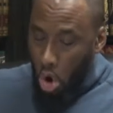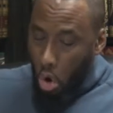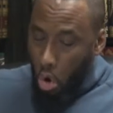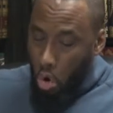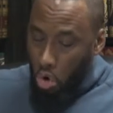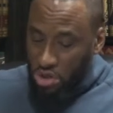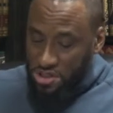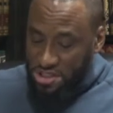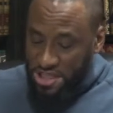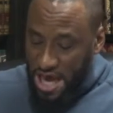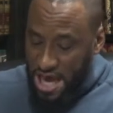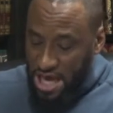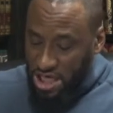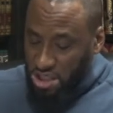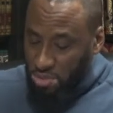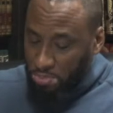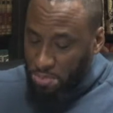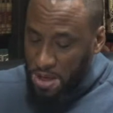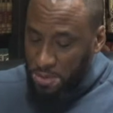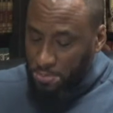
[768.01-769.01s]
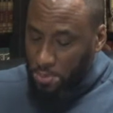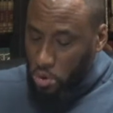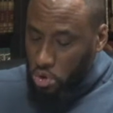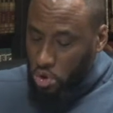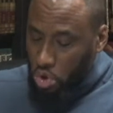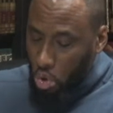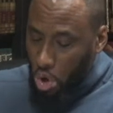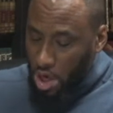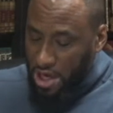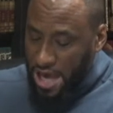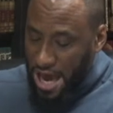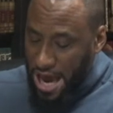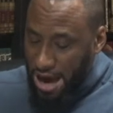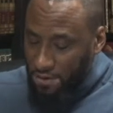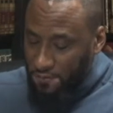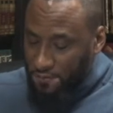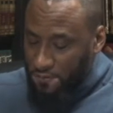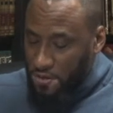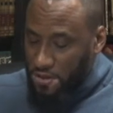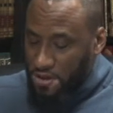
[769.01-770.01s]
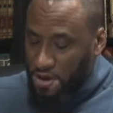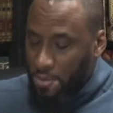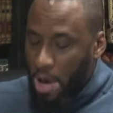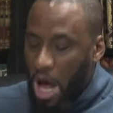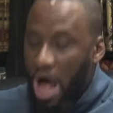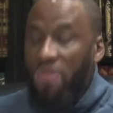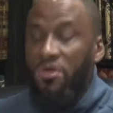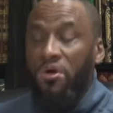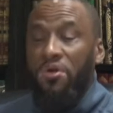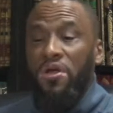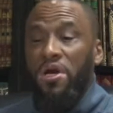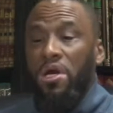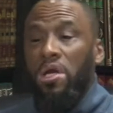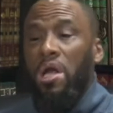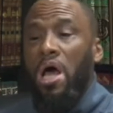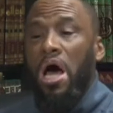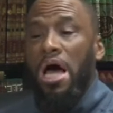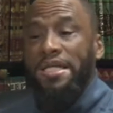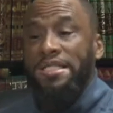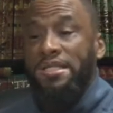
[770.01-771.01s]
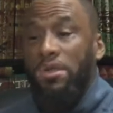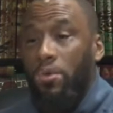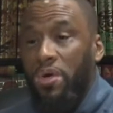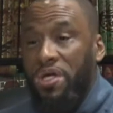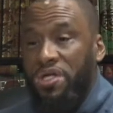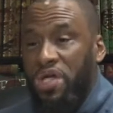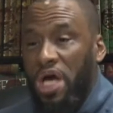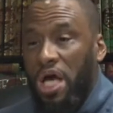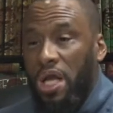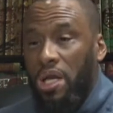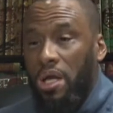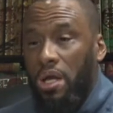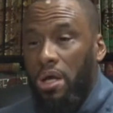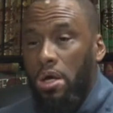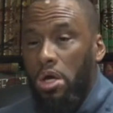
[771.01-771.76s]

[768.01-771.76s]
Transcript: or takes people to account for them other than Allah Azza wa Jal.